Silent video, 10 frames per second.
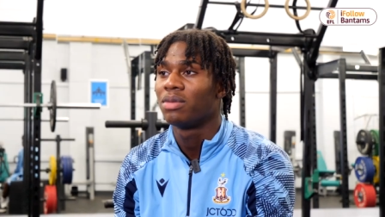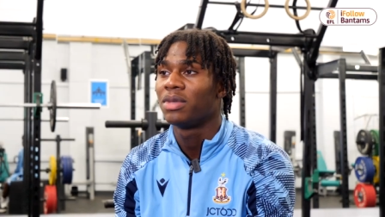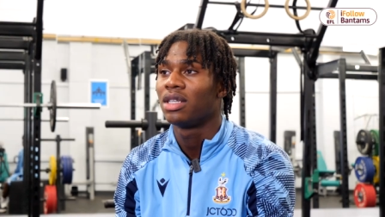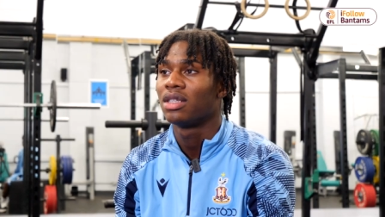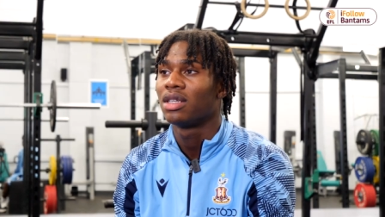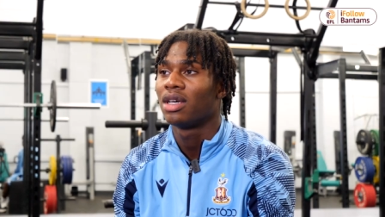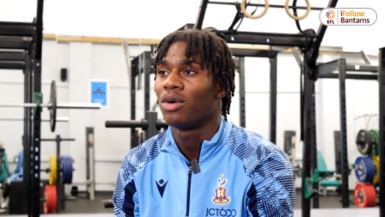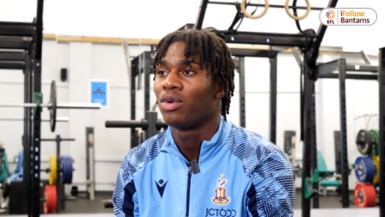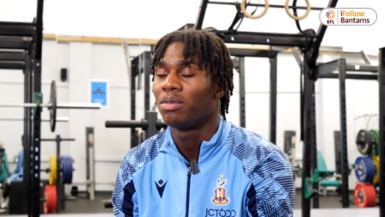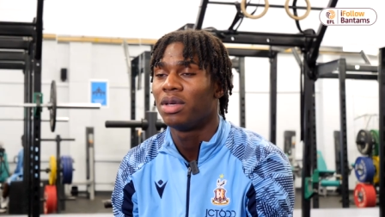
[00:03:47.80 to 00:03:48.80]
I mean, I
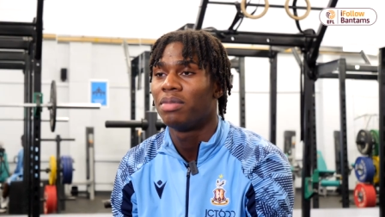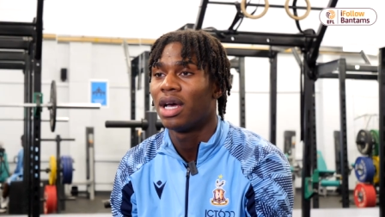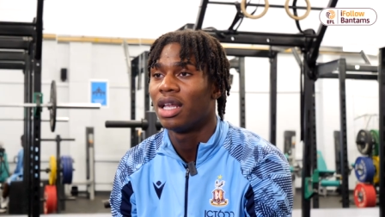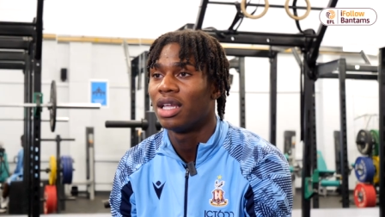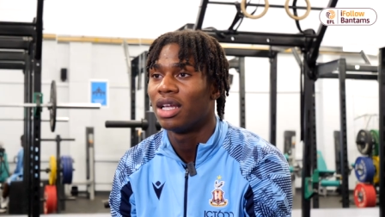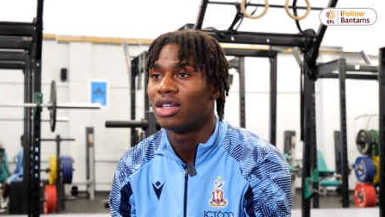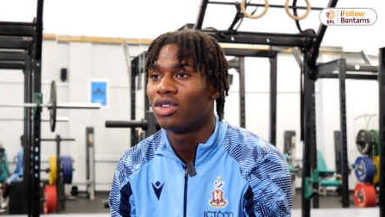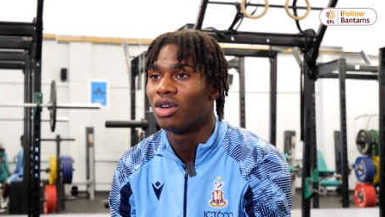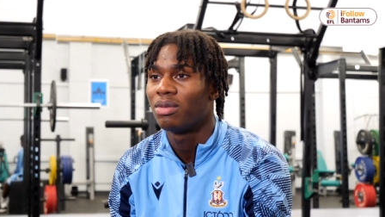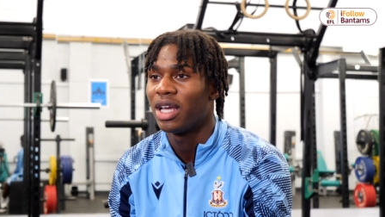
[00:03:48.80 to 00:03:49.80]
want to be battling at the
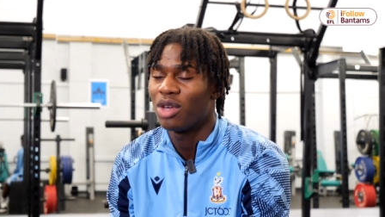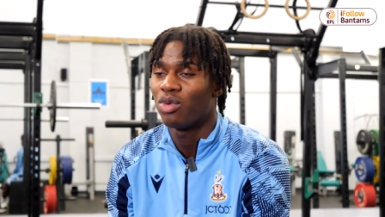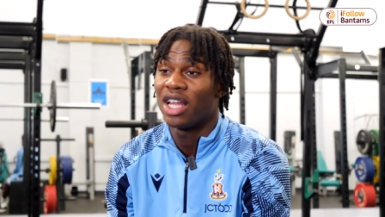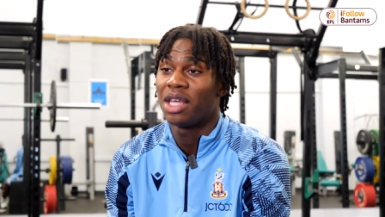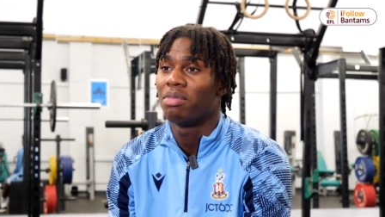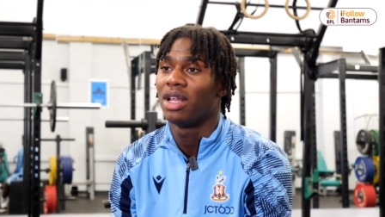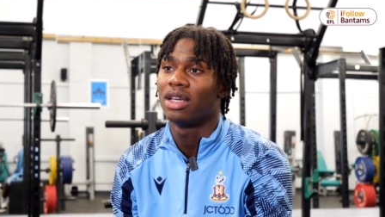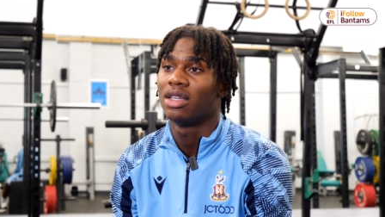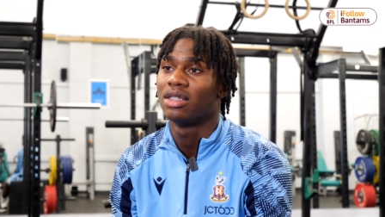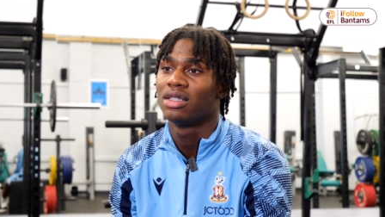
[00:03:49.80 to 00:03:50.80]
top. Any player
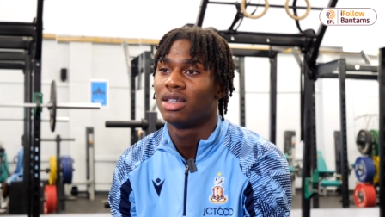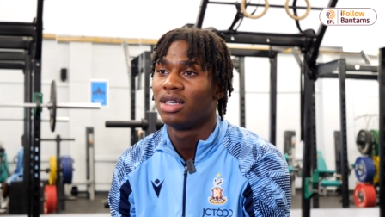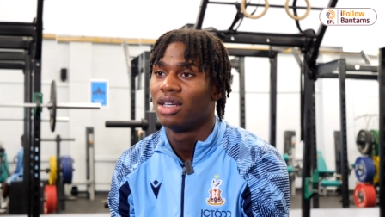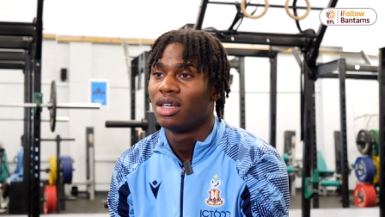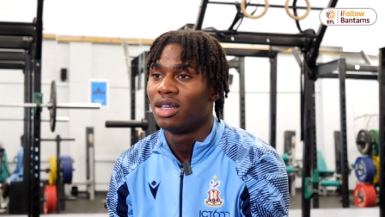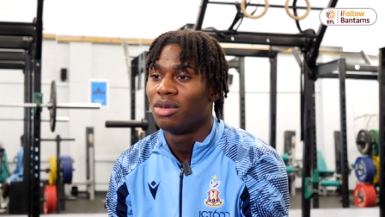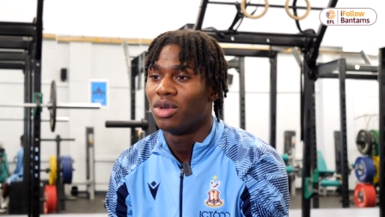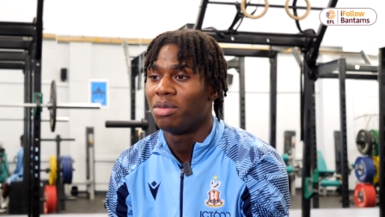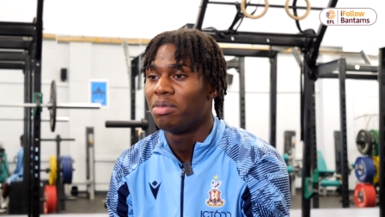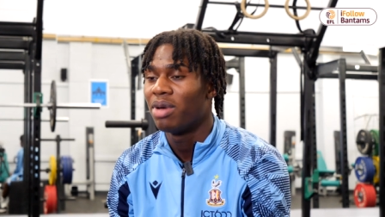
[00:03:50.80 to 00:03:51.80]
does. I
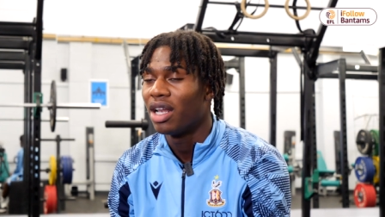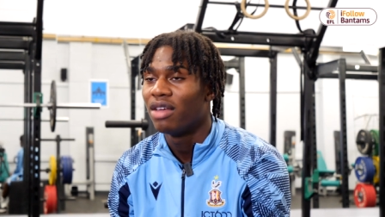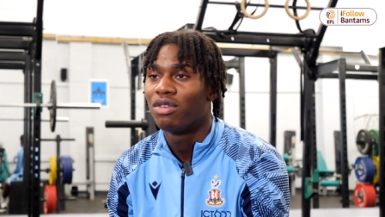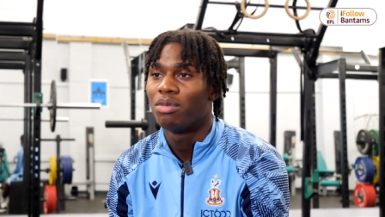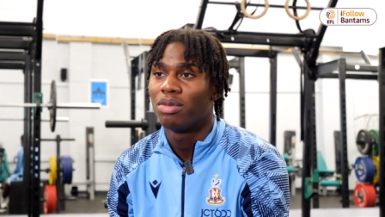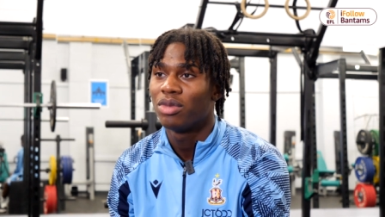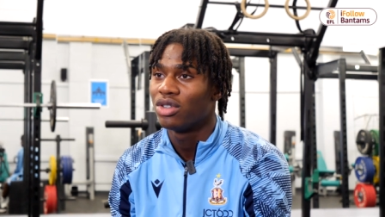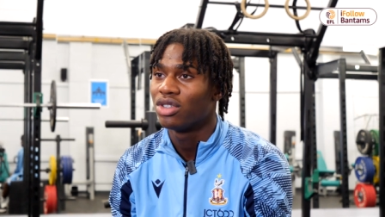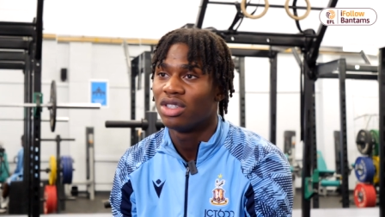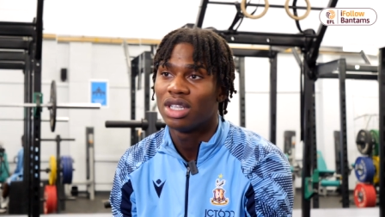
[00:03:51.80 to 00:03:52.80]
want to be battling for
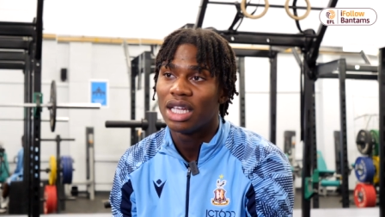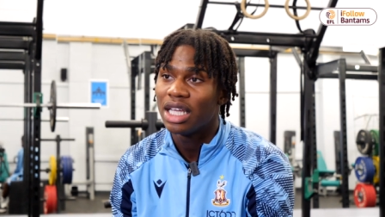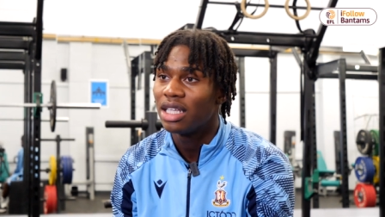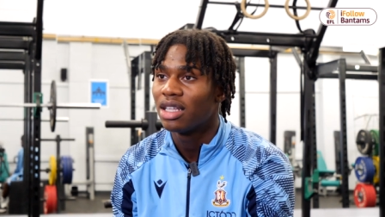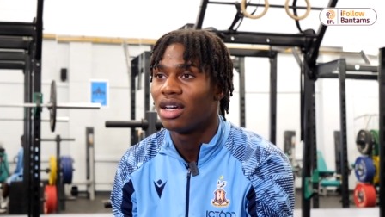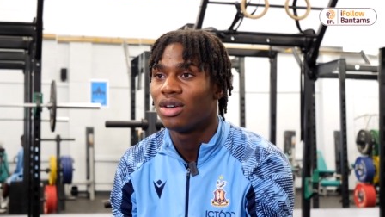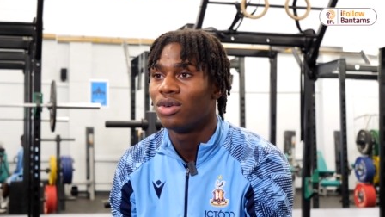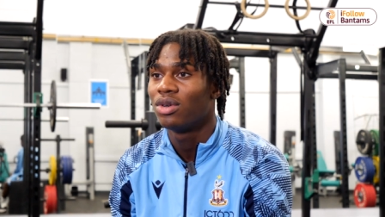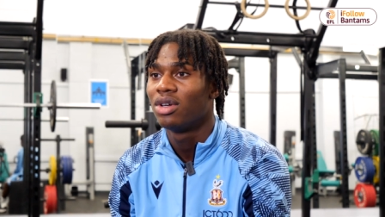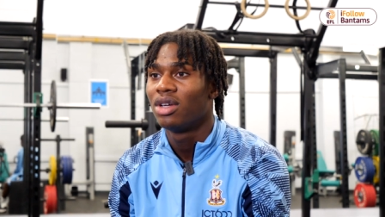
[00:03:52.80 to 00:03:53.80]
promotion, the league title.